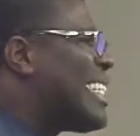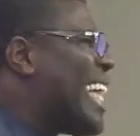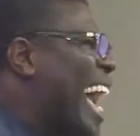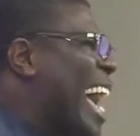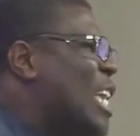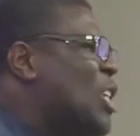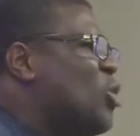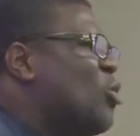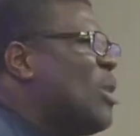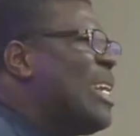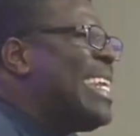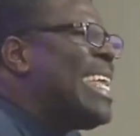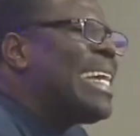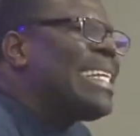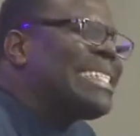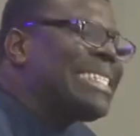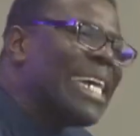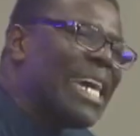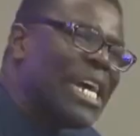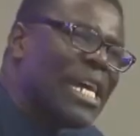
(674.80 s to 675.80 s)
a
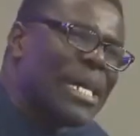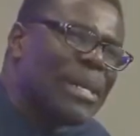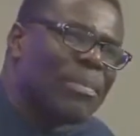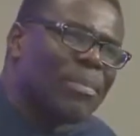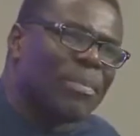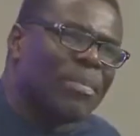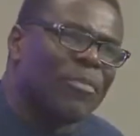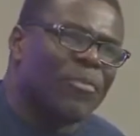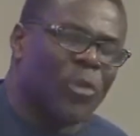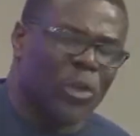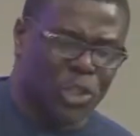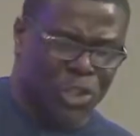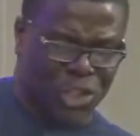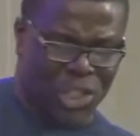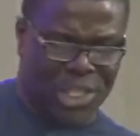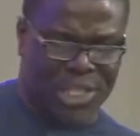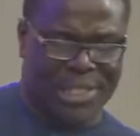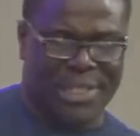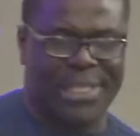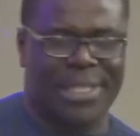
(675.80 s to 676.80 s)
unique term for
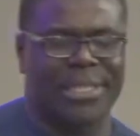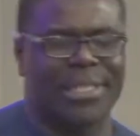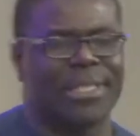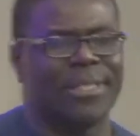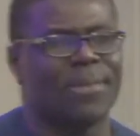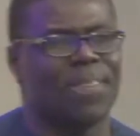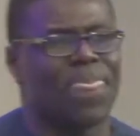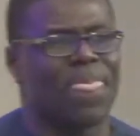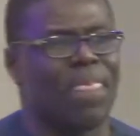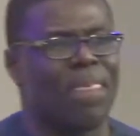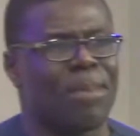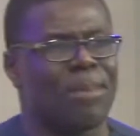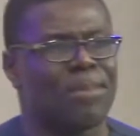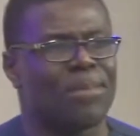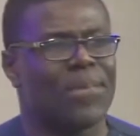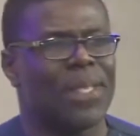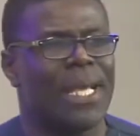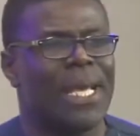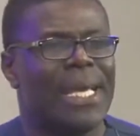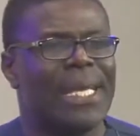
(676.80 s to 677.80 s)
Jesus.
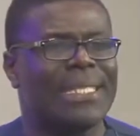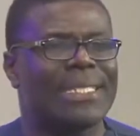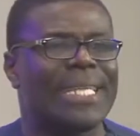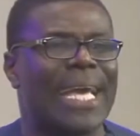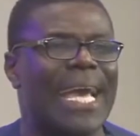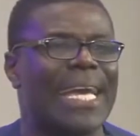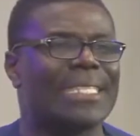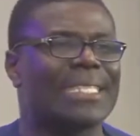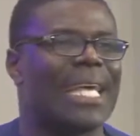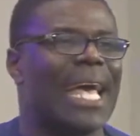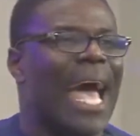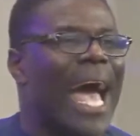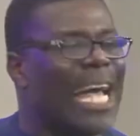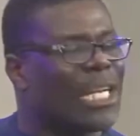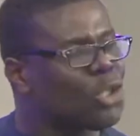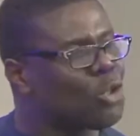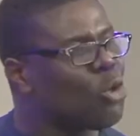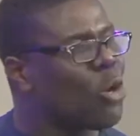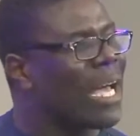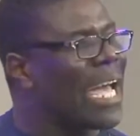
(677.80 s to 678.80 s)
He says,
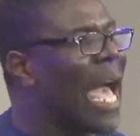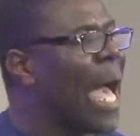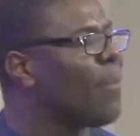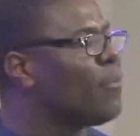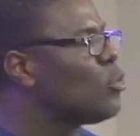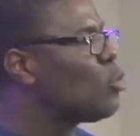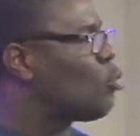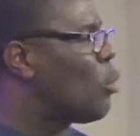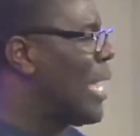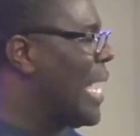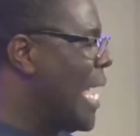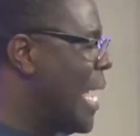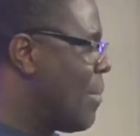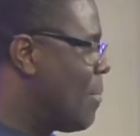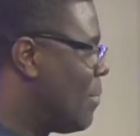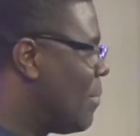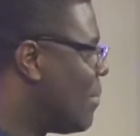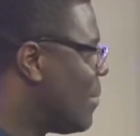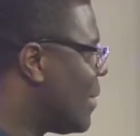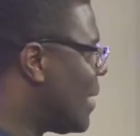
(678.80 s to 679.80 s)
as you come to
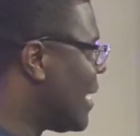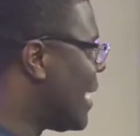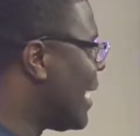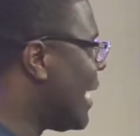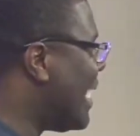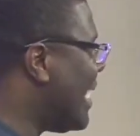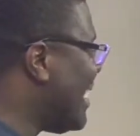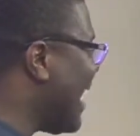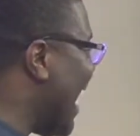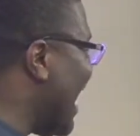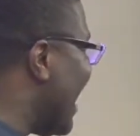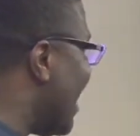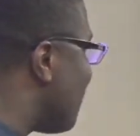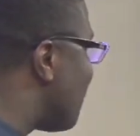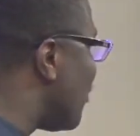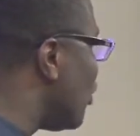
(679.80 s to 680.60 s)
him, the living